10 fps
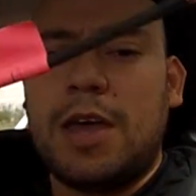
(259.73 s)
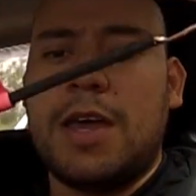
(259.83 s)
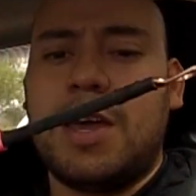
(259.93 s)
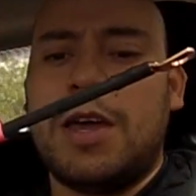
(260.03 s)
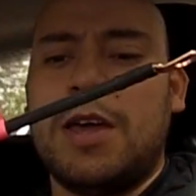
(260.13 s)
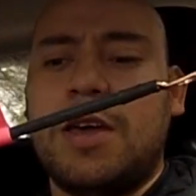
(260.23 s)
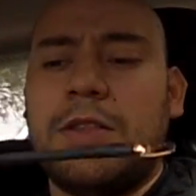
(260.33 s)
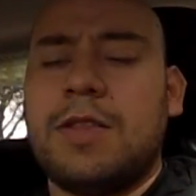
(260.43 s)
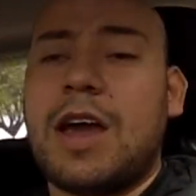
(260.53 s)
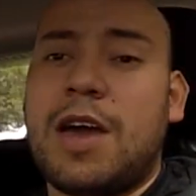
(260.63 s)

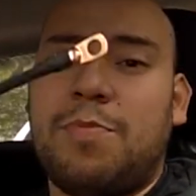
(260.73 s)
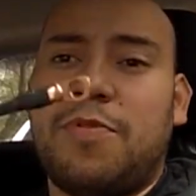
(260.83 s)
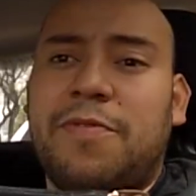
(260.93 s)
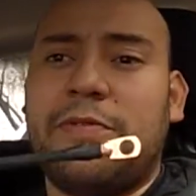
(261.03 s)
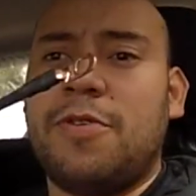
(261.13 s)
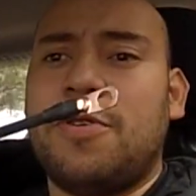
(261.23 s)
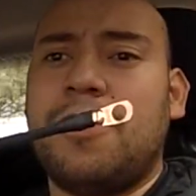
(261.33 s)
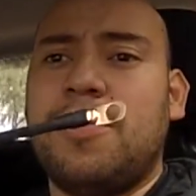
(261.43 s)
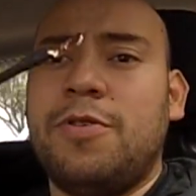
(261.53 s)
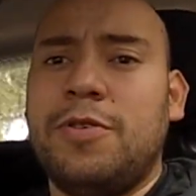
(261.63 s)
And I
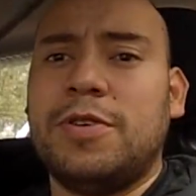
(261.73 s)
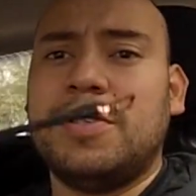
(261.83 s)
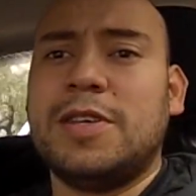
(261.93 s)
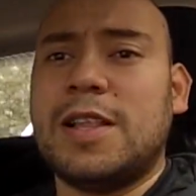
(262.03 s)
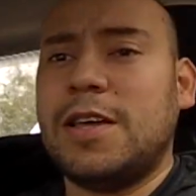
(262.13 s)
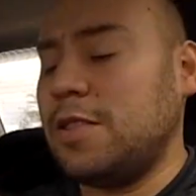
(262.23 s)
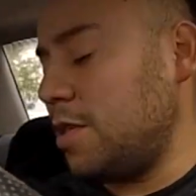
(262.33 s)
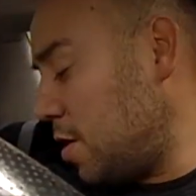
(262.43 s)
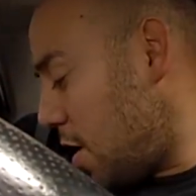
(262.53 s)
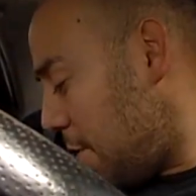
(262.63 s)
prefer selling
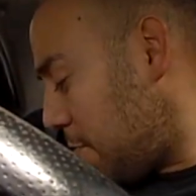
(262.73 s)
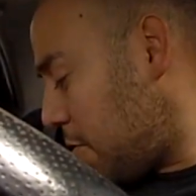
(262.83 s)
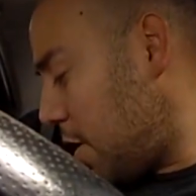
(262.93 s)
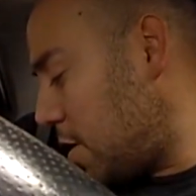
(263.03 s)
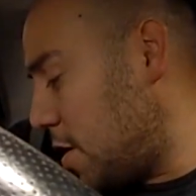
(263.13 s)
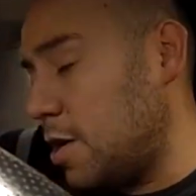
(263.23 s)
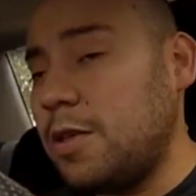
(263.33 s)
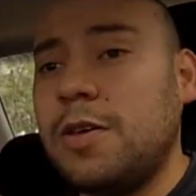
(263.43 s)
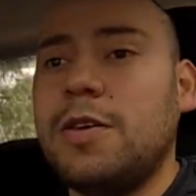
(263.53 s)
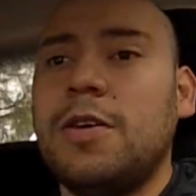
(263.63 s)
the upgraded
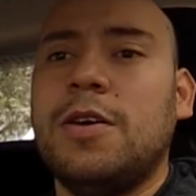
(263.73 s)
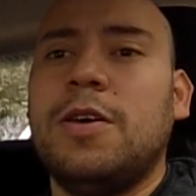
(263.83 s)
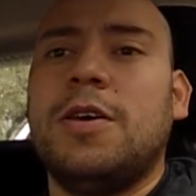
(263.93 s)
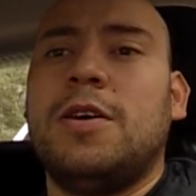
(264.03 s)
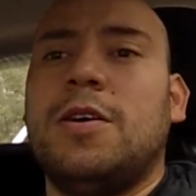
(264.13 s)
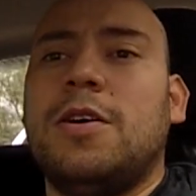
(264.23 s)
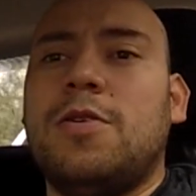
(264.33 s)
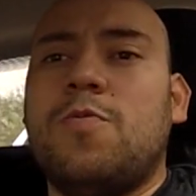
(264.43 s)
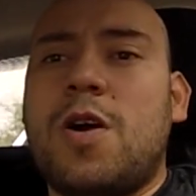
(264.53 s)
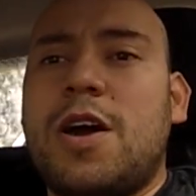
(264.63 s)

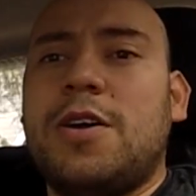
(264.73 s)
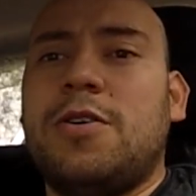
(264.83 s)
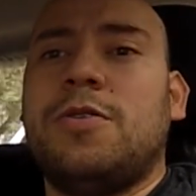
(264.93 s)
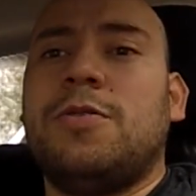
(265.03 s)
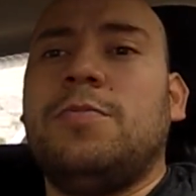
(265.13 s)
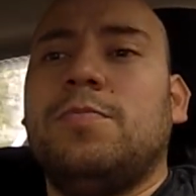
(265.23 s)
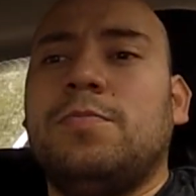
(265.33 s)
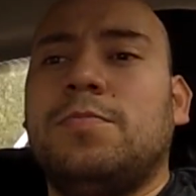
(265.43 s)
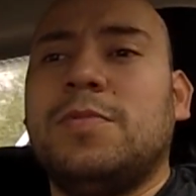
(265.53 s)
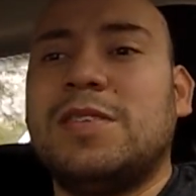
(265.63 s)
wire
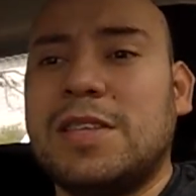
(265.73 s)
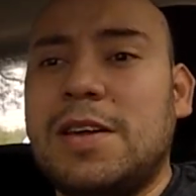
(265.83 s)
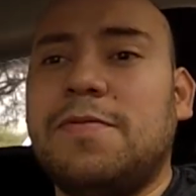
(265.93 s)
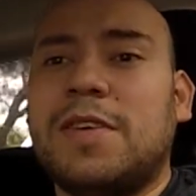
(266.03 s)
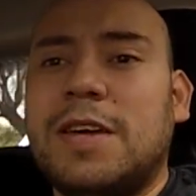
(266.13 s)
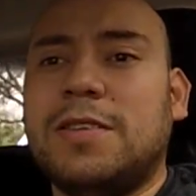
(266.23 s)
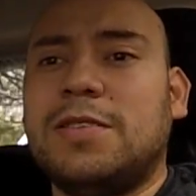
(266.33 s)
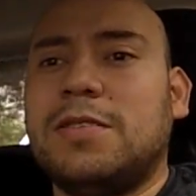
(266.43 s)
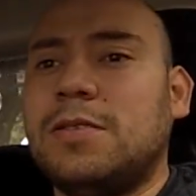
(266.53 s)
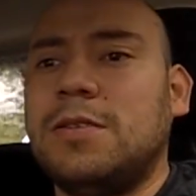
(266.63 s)
sleeved
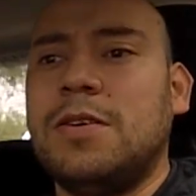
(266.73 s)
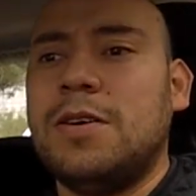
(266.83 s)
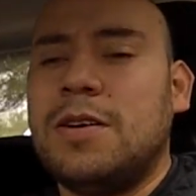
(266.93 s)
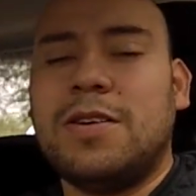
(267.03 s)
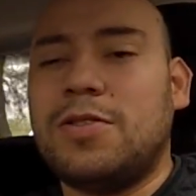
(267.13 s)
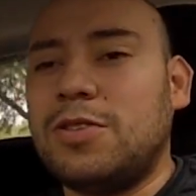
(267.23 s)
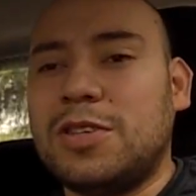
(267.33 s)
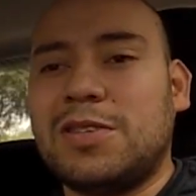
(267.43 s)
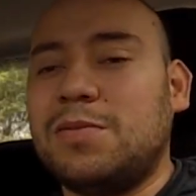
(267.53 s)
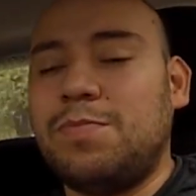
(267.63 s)
kits. They're
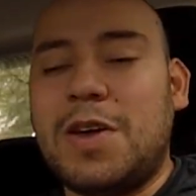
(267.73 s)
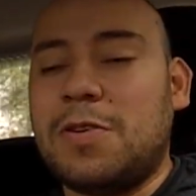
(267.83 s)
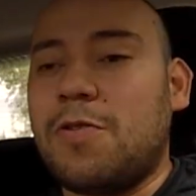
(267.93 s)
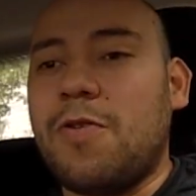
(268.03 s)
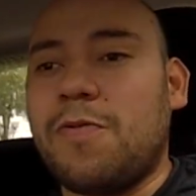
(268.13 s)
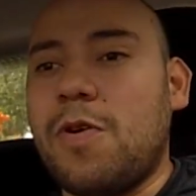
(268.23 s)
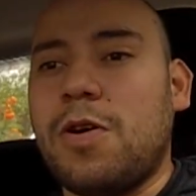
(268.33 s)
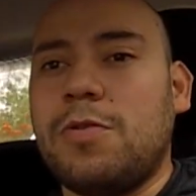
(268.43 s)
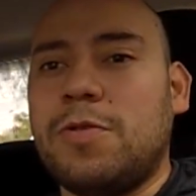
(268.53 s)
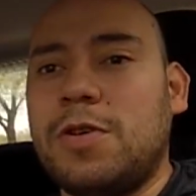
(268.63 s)
just better
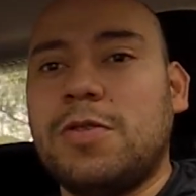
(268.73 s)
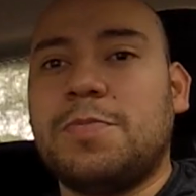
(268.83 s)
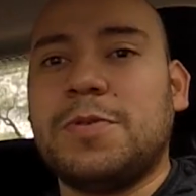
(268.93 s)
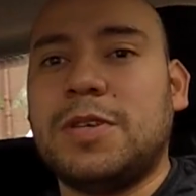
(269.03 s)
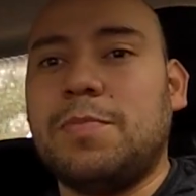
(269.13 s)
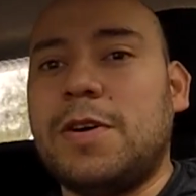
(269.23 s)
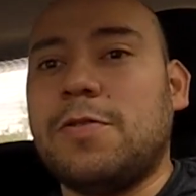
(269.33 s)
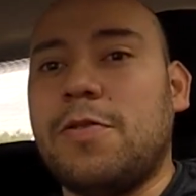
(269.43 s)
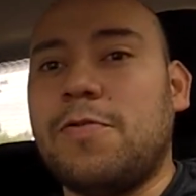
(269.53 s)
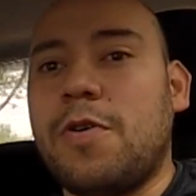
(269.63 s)
overall, 100%
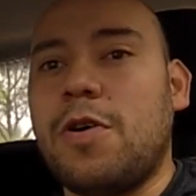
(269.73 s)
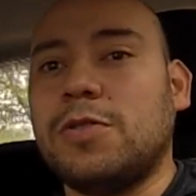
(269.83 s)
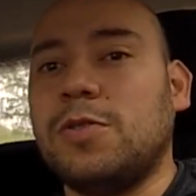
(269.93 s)
better overall.